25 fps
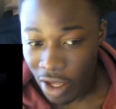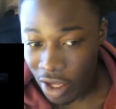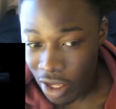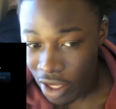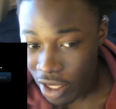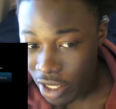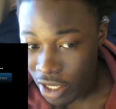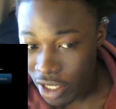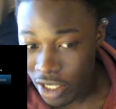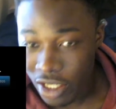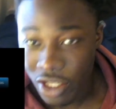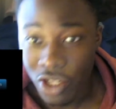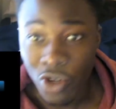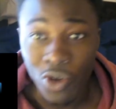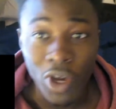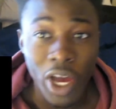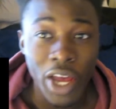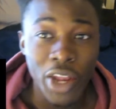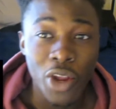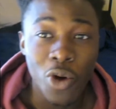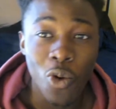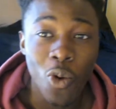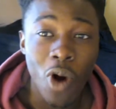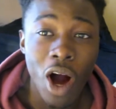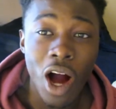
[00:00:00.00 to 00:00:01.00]
Stu had
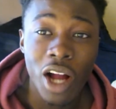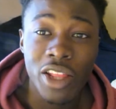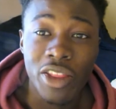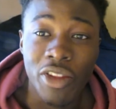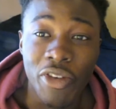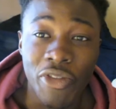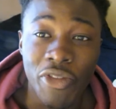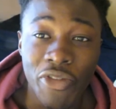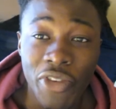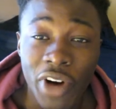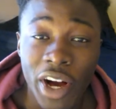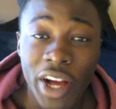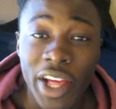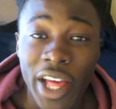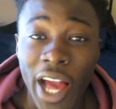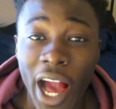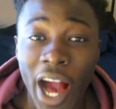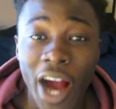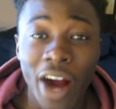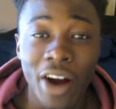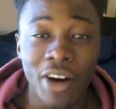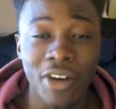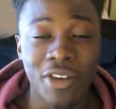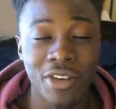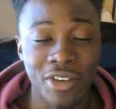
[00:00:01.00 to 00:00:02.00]
to walk the fuck
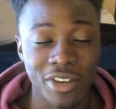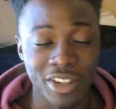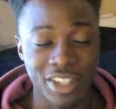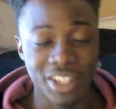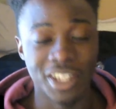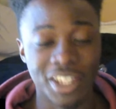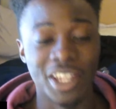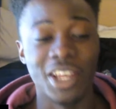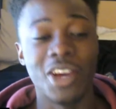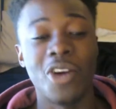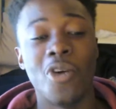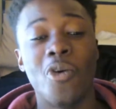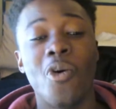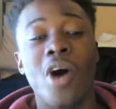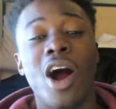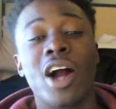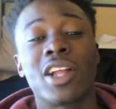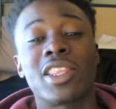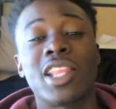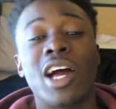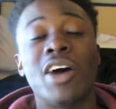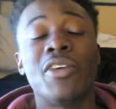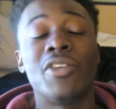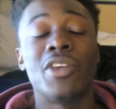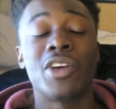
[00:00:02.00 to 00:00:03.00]
out. Nigga walked
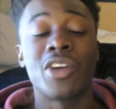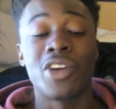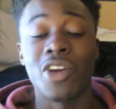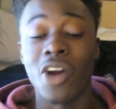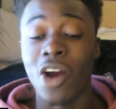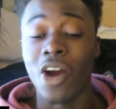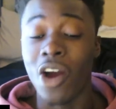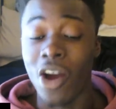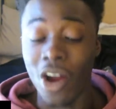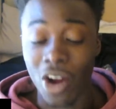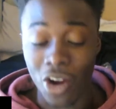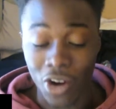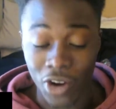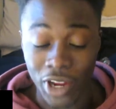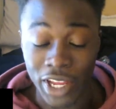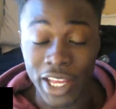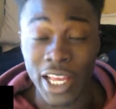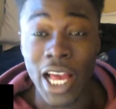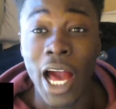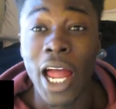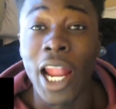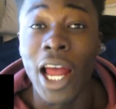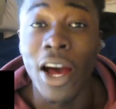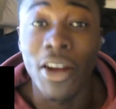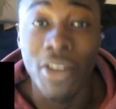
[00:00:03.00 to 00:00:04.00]
out the car, or he
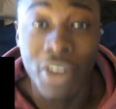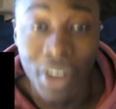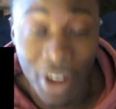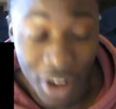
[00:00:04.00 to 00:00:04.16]
got out the